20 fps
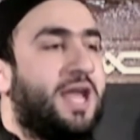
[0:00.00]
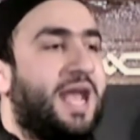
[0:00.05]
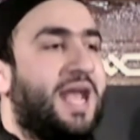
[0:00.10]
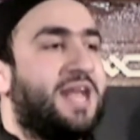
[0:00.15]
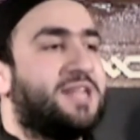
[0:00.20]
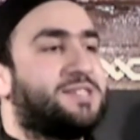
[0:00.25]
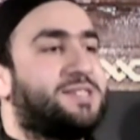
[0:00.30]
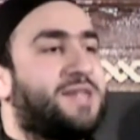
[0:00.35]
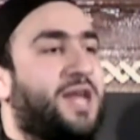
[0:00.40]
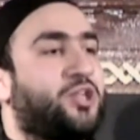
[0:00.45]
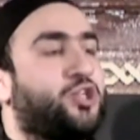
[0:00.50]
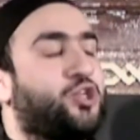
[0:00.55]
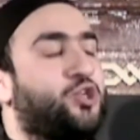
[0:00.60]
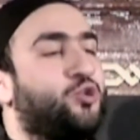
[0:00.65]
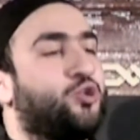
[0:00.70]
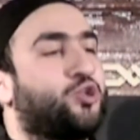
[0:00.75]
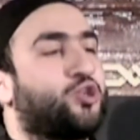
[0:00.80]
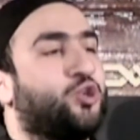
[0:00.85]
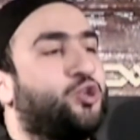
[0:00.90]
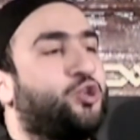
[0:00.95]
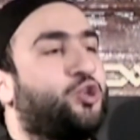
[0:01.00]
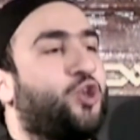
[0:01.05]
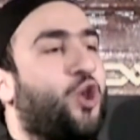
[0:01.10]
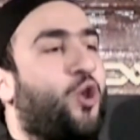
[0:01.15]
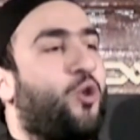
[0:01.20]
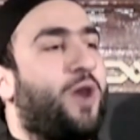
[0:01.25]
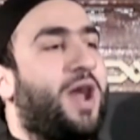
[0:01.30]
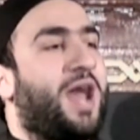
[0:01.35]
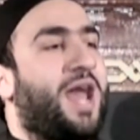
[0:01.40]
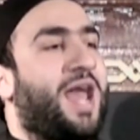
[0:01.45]
is that you should
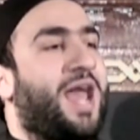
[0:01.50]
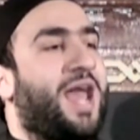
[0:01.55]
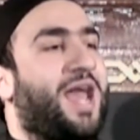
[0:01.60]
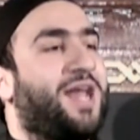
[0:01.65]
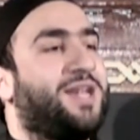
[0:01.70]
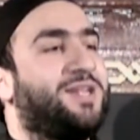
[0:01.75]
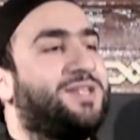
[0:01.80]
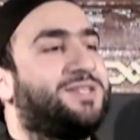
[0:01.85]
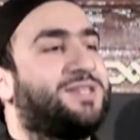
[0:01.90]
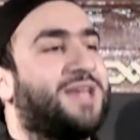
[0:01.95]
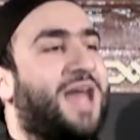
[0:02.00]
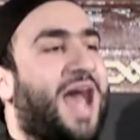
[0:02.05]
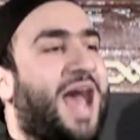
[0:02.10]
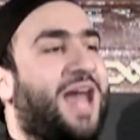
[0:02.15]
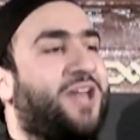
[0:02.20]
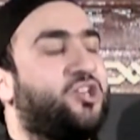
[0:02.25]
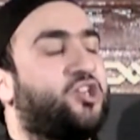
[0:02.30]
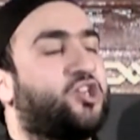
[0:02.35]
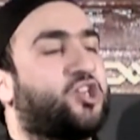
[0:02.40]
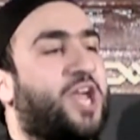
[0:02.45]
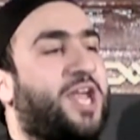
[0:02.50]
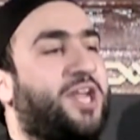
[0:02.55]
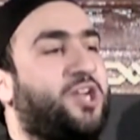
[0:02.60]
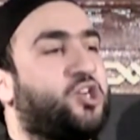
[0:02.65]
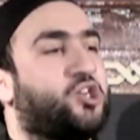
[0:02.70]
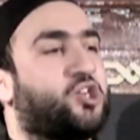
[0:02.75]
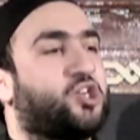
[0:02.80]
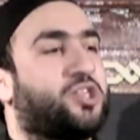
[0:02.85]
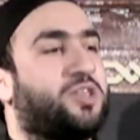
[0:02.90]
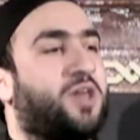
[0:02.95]
go ahead and
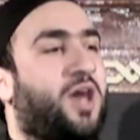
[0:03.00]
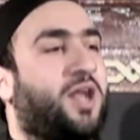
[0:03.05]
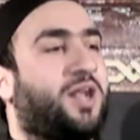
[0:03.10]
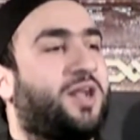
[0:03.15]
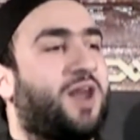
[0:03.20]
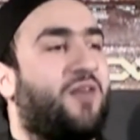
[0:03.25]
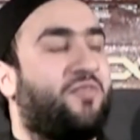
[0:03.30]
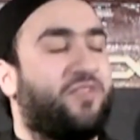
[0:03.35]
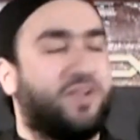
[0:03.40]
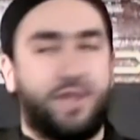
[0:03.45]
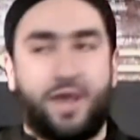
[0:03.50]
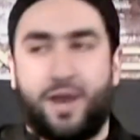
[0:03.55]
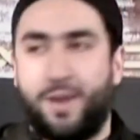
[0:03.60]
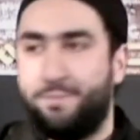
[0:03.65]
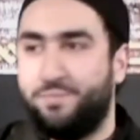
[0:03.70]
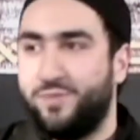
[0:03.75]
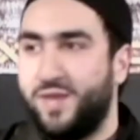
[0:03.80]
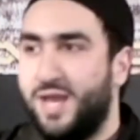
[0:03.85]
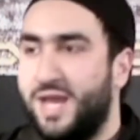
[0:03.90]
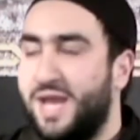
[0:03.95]
change the governor.